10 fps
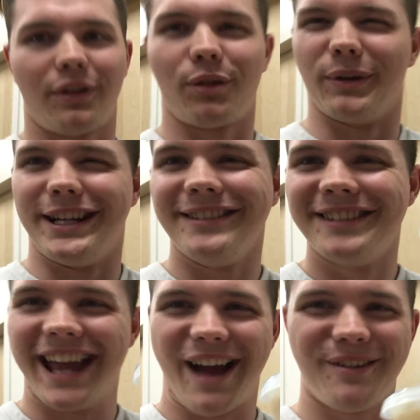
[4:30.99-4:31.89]
3
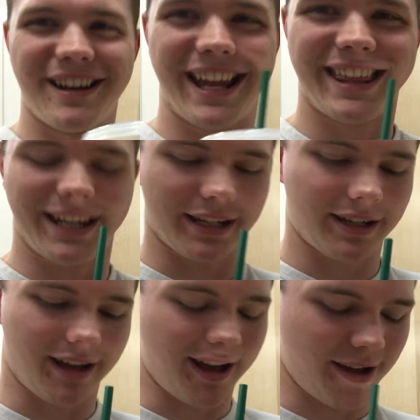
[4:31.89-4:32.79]
now, I
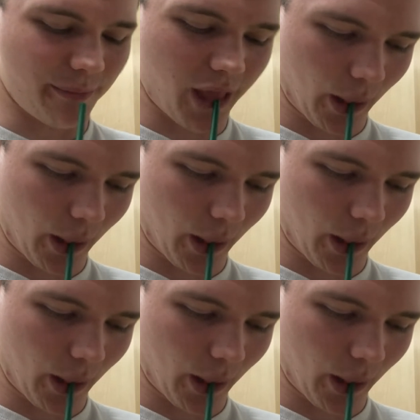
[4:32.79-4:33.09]
think. Oh,